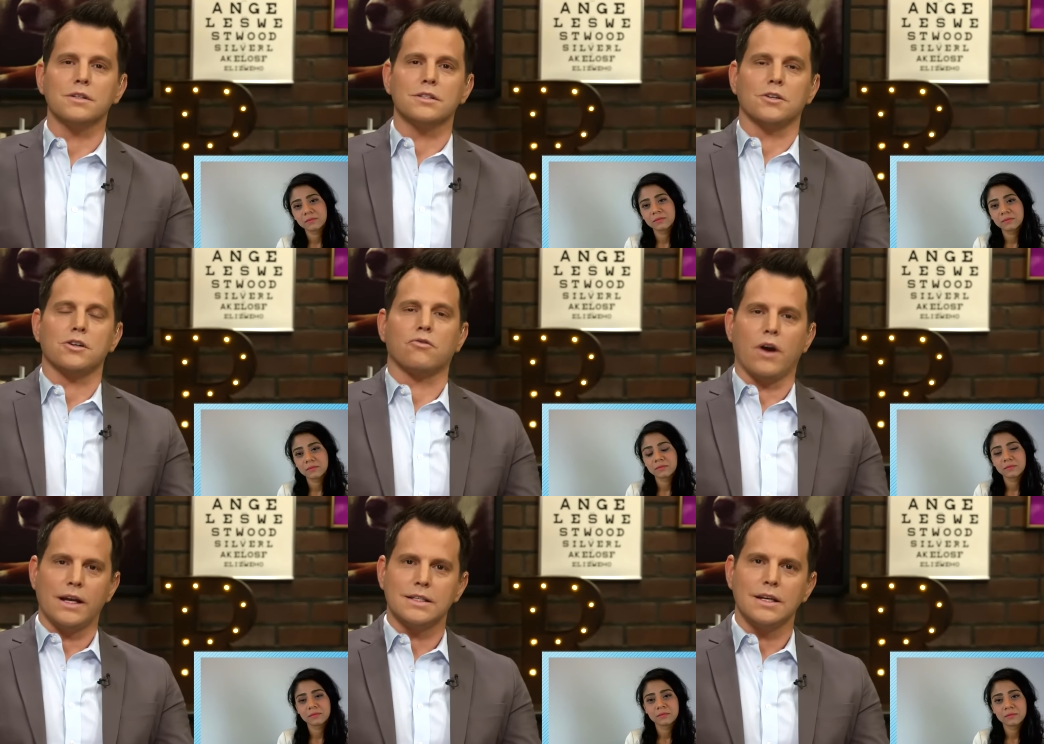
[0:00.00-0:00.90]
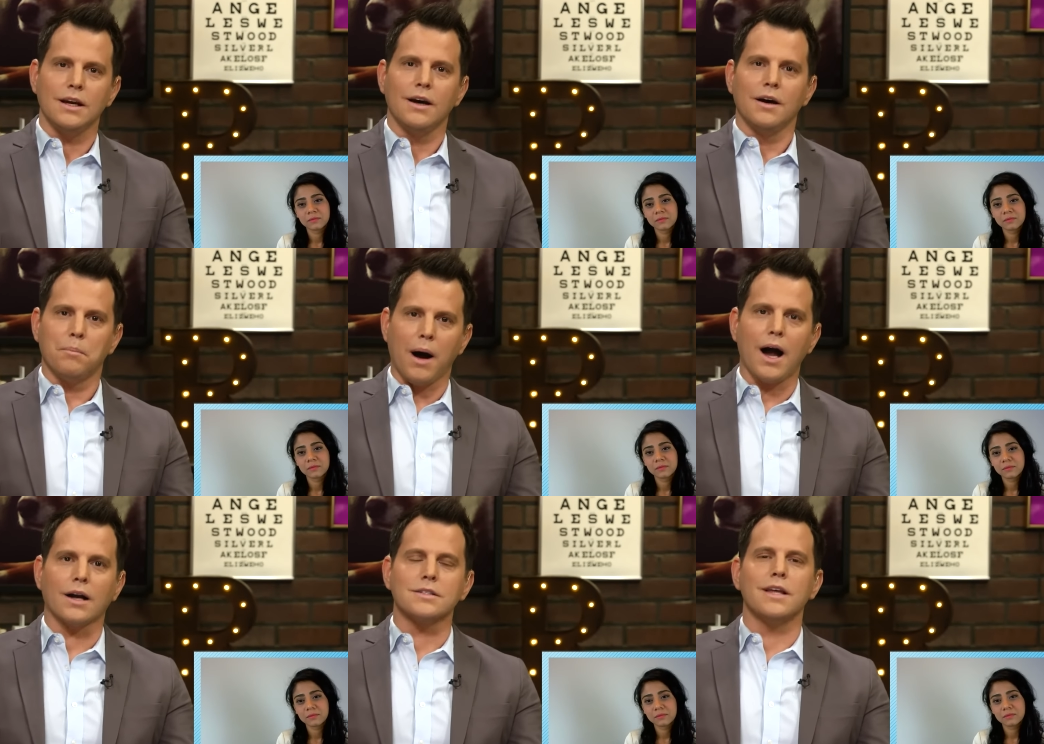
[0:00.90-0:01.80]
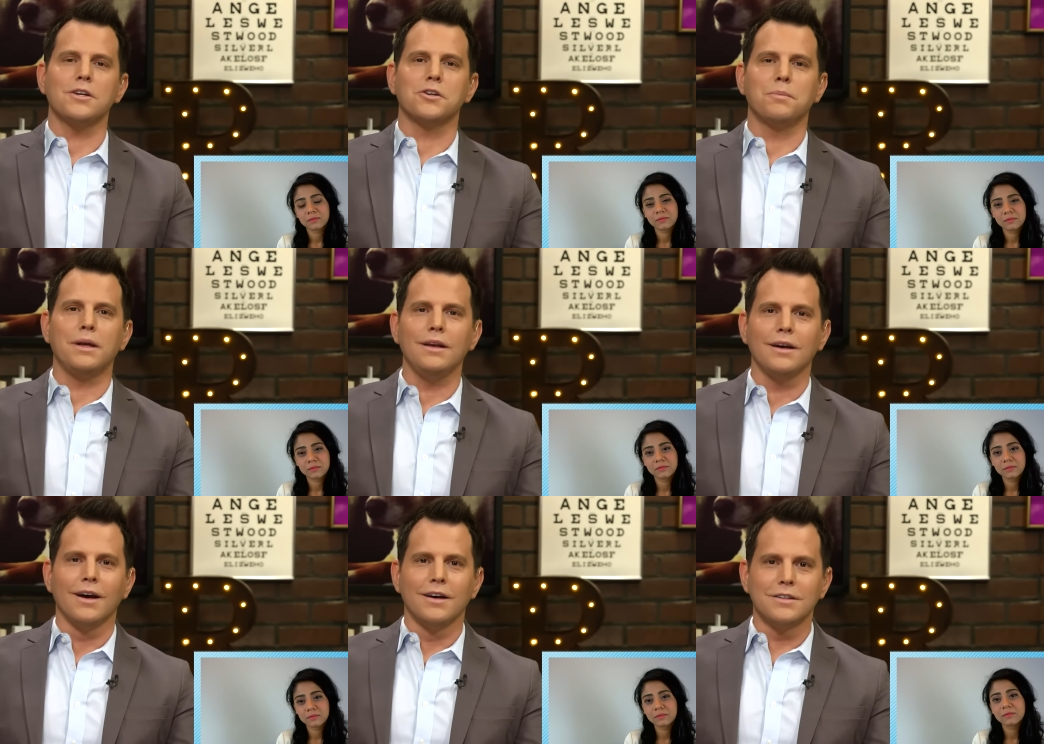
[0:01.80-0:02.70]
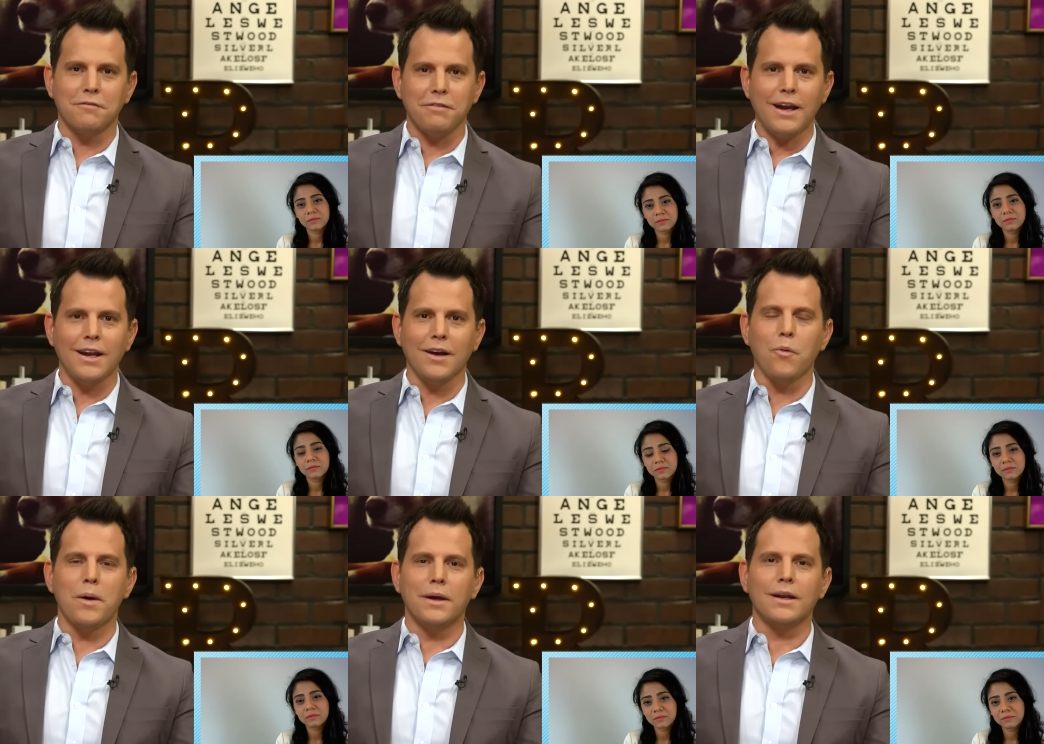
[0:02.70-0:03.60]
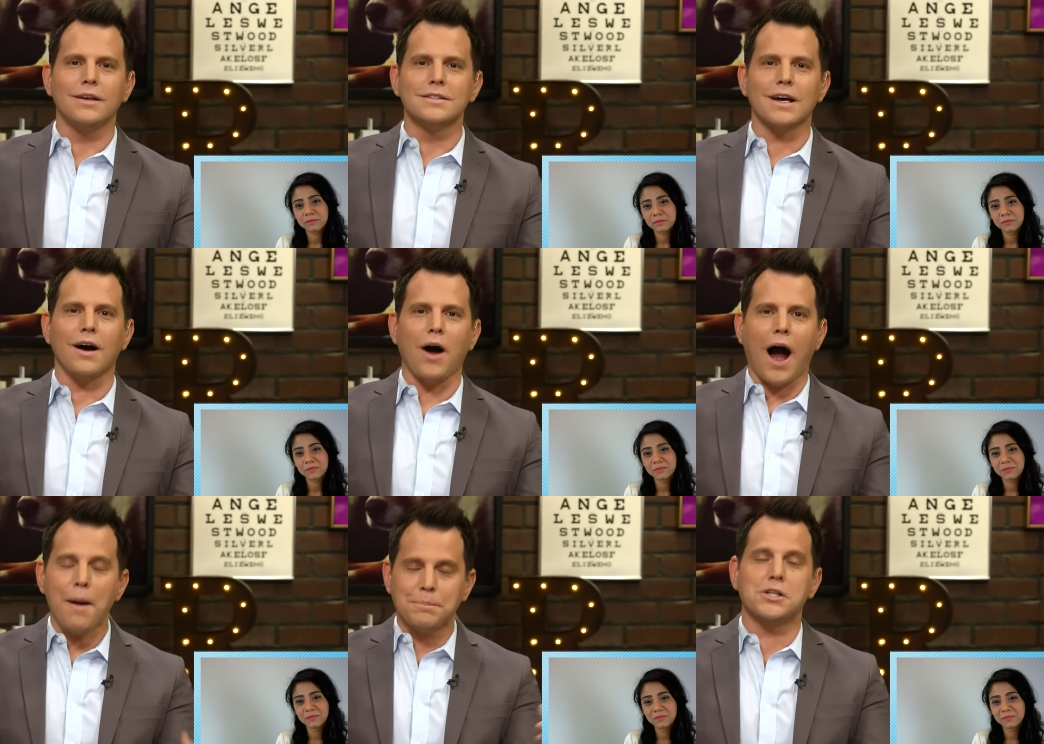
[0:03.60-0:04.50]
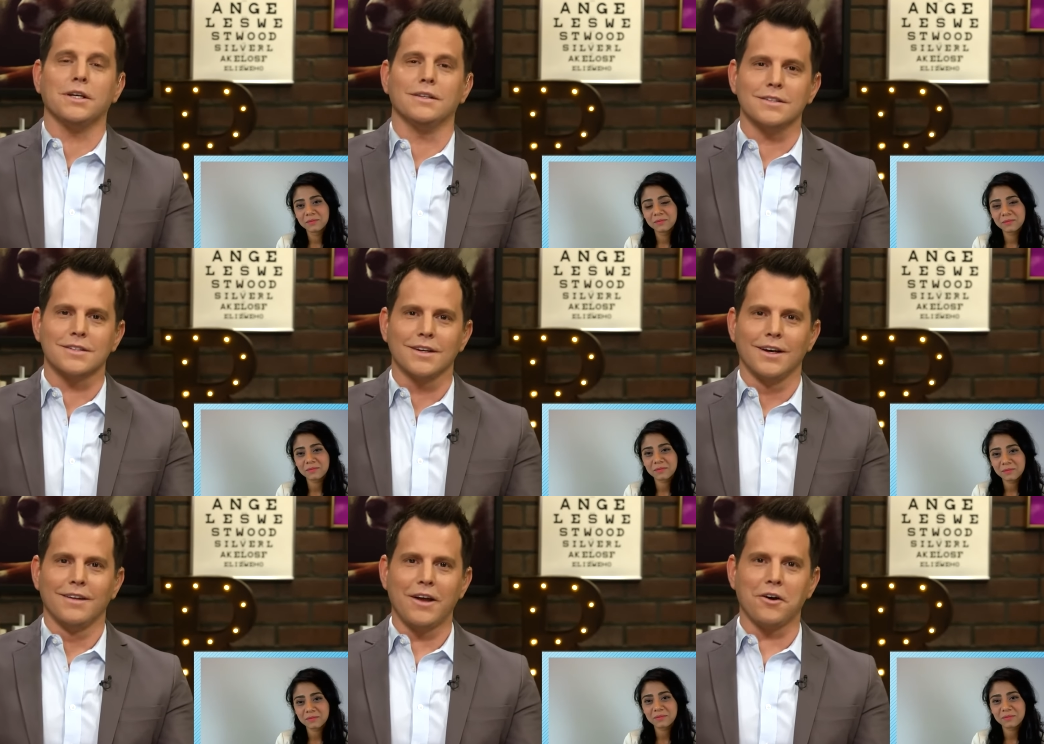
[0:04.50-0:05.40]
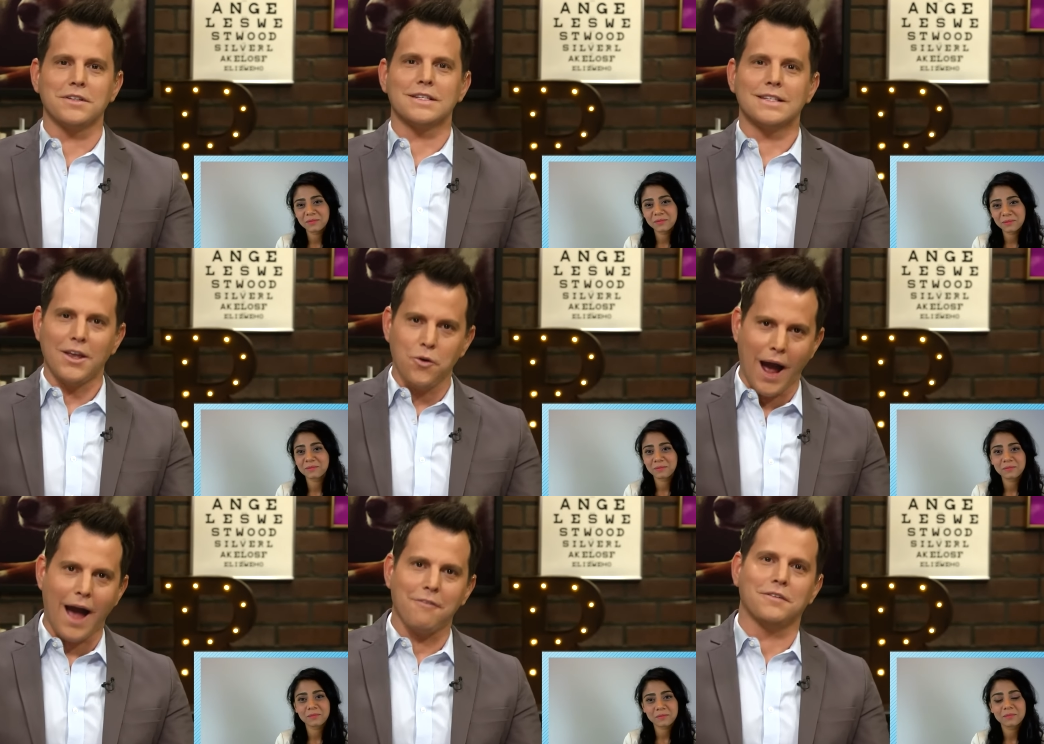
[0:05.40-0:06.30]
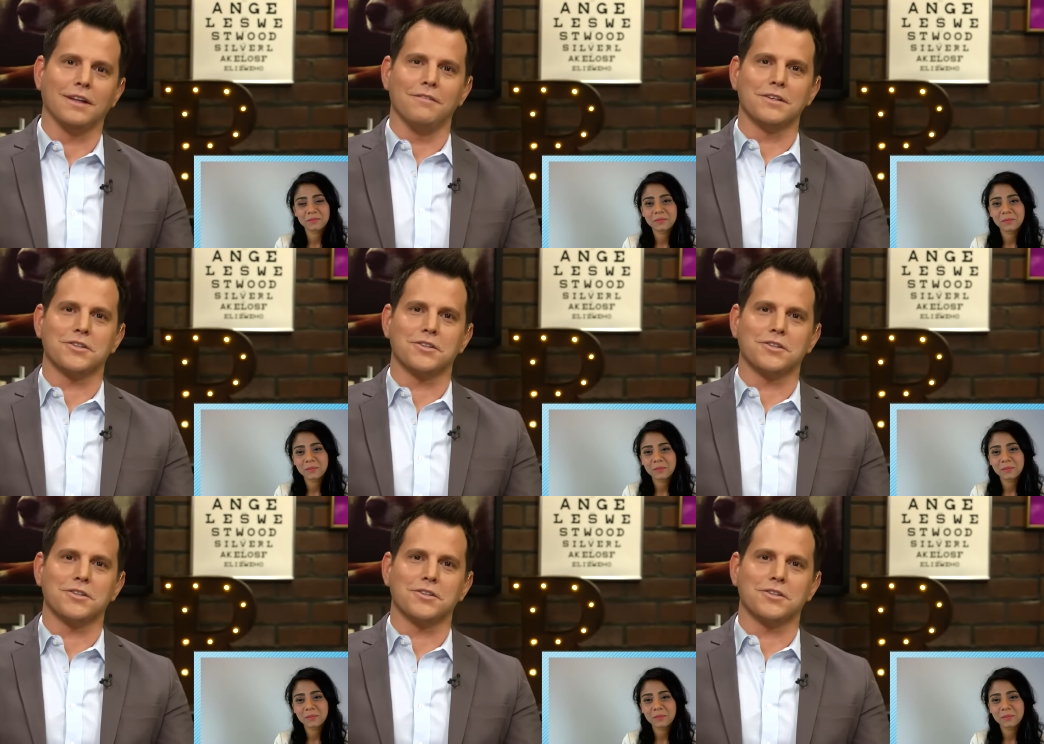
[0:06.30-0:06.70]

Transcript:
Speaker 1: in such a crazy box. They should be defending women's options. They don't have to say you have to live a